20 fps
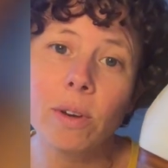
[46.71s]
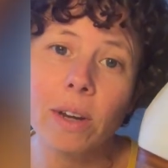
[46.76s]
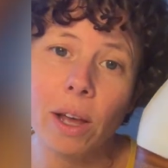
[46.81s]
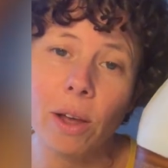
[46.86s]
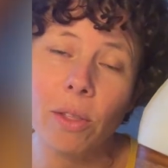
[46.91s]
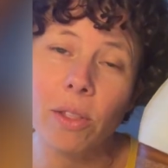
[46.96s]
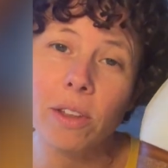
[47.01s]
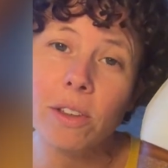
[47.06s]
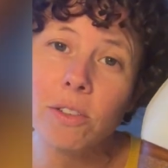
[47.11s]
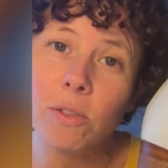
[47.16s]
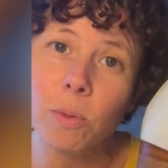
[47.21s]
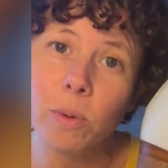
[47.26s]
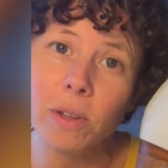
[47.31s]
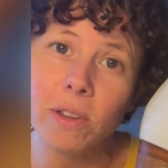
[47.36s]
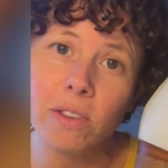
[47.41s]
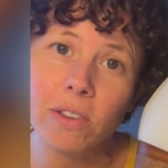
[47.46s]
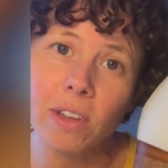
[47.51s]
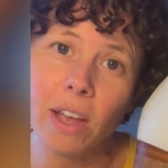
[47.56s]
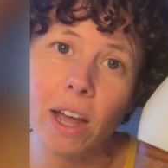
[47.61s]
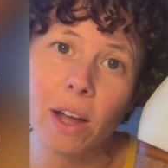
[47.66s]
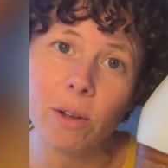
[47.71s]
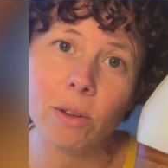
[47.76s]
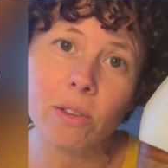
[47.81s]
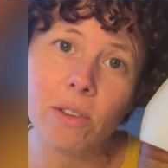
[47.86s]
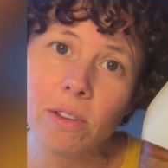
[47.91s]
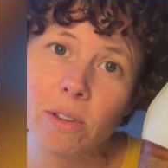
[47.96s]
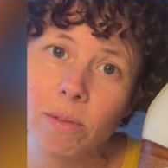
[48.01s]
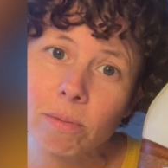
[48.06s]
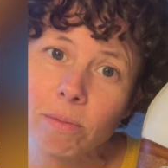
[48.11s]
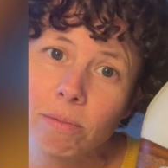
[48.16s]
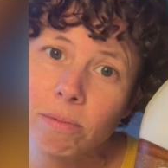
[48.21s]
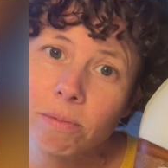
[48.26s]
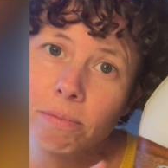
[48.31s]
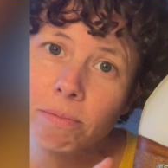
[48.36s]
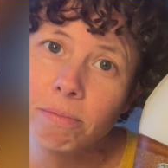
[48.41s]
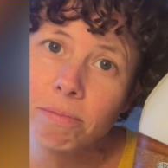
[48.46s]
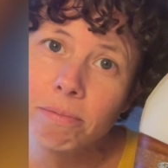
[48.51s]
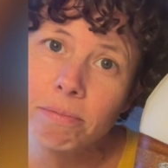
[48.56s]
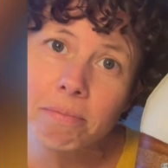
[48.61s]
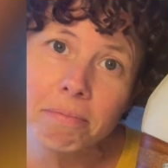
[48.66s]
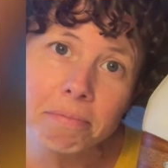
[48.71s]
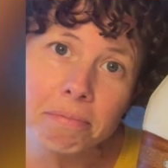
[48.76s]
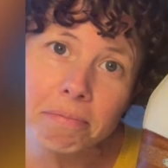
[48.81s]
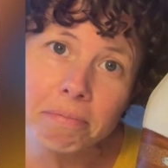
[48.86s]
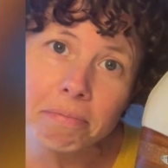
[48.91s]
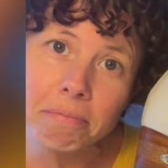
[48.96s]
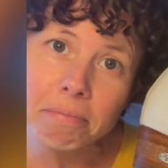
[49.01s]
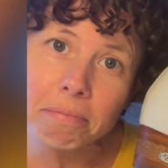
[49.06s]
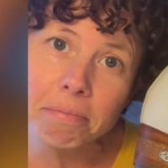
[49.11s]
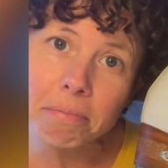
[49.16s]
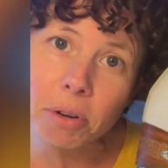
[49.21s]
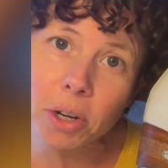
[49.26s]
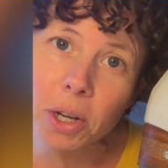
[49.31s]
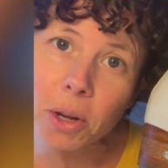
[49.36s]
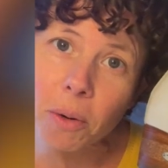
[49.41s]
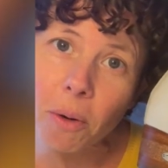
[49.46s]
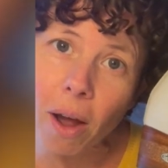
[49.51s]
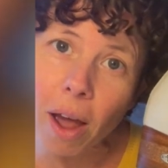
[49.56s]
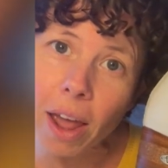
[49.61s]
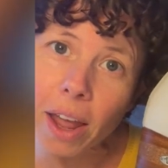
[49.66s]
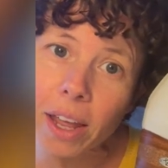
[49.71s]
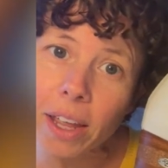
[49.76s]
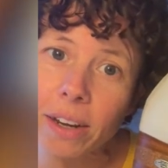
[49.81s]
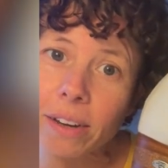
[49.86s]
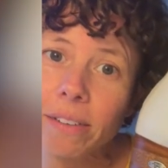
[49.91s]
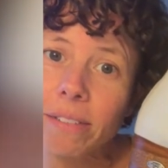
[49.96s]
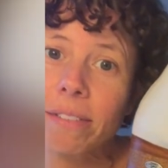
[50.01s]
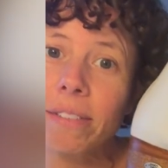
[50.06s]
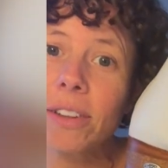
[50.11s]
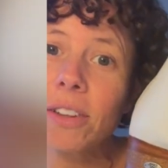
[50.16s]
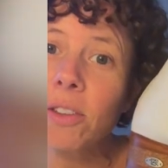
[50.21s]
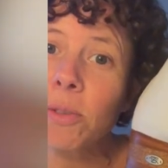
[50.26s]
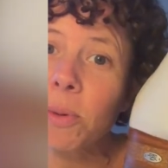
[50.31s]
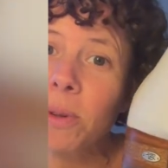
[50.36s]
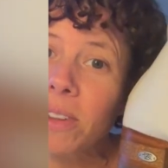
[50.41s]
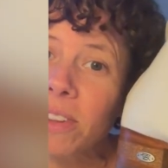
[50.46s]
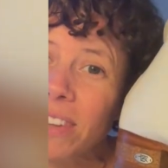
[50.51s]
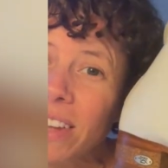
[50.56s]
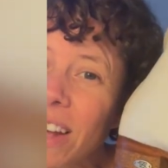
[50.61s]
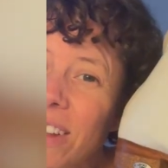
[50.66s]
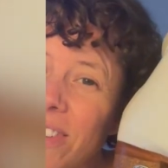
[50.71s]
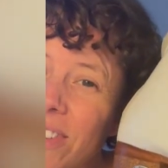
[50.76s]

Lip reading: Now this one sounds pretty quiet. This one sounds